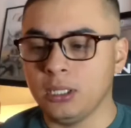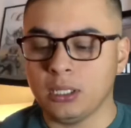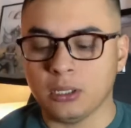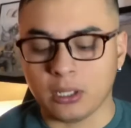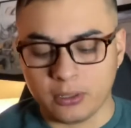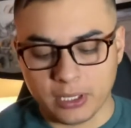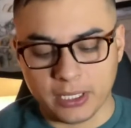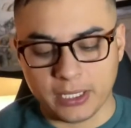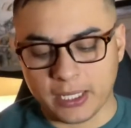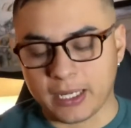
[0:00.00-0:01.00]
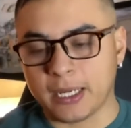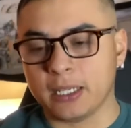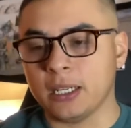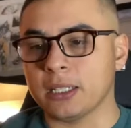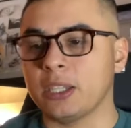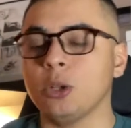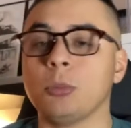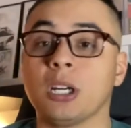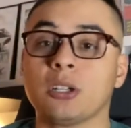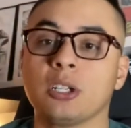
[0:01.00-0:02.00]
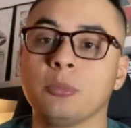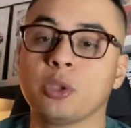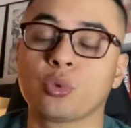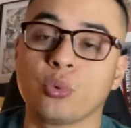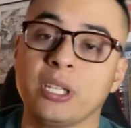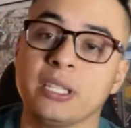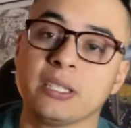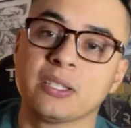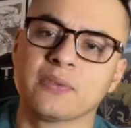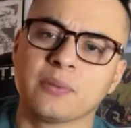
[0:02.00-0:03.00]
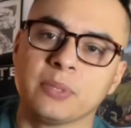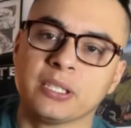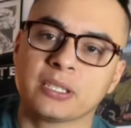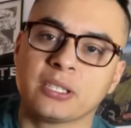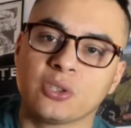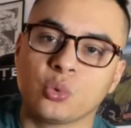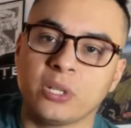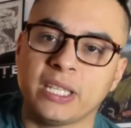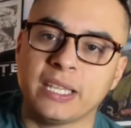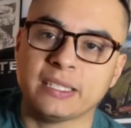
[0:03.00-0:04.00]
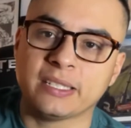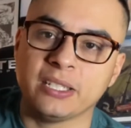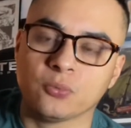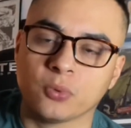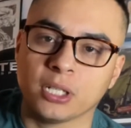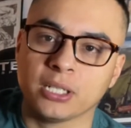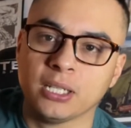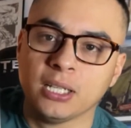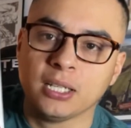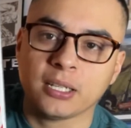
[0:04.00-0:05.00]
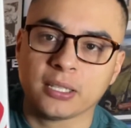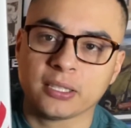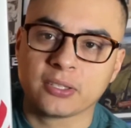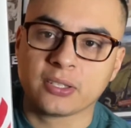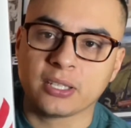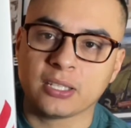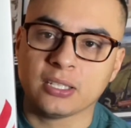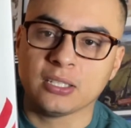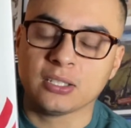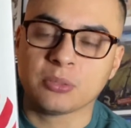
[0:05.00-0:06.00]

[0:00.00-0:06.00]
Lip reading: All right, I got Killmonger number 3. This is from the 2018 run, and this is